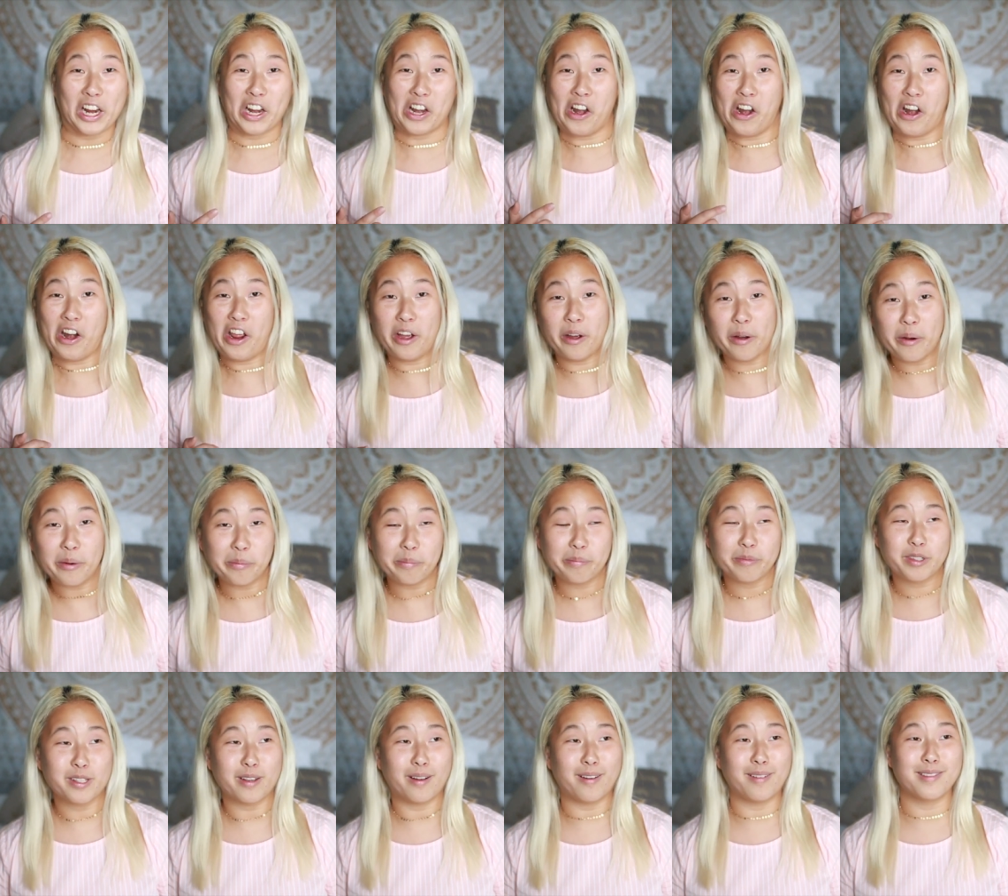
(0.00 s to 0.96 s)
no.
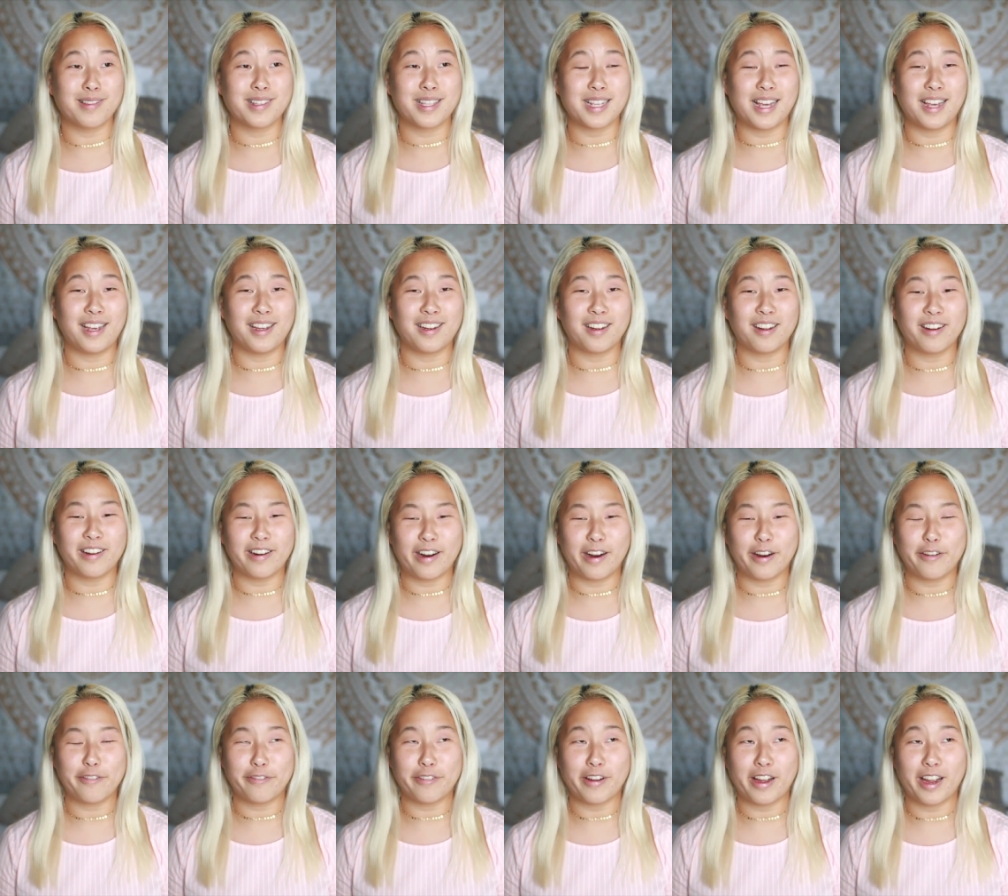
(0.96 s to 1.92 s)
So I was like, all
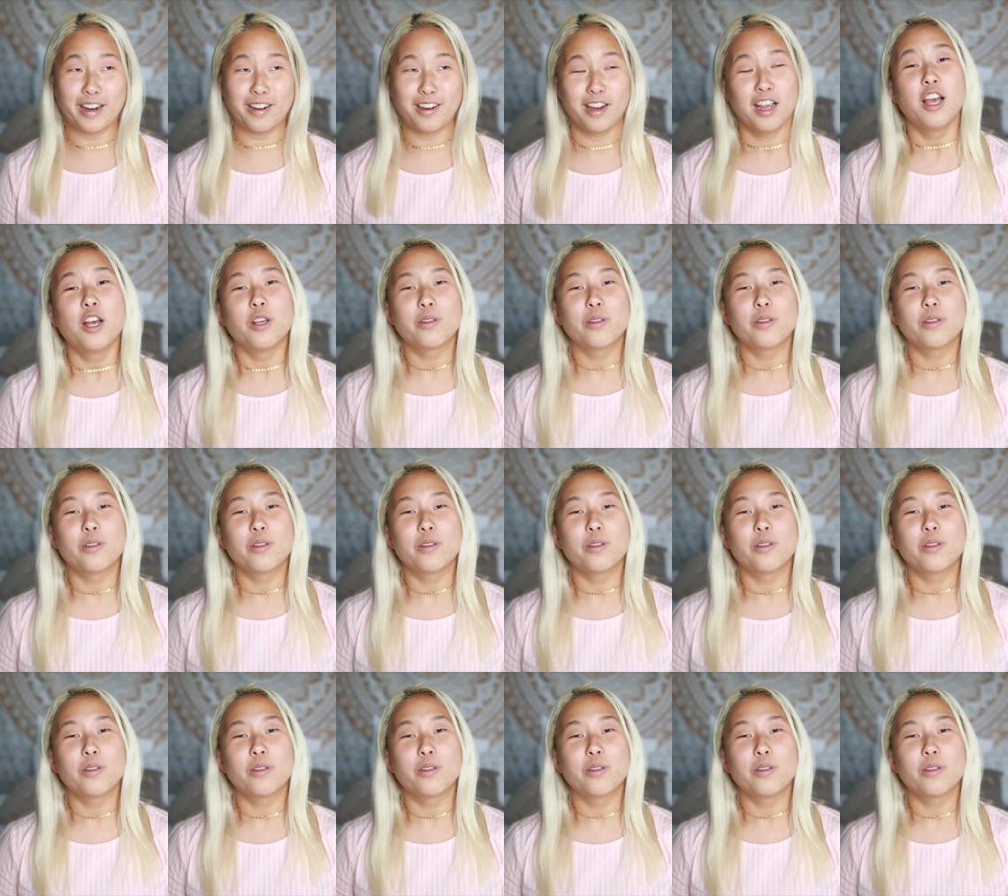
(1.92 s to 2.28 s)
right, fine.